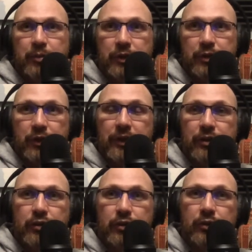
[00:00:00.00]
be trying to
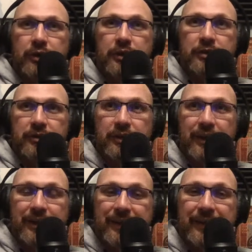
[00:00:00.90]
do is kind
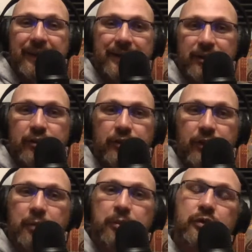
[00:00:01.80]
of connect it to the
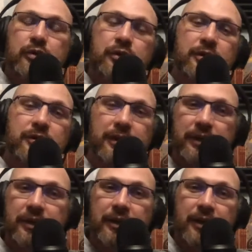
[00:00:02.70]
opportunities
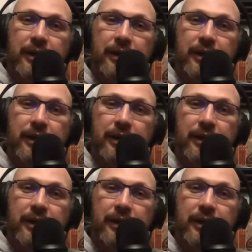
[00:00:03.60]
in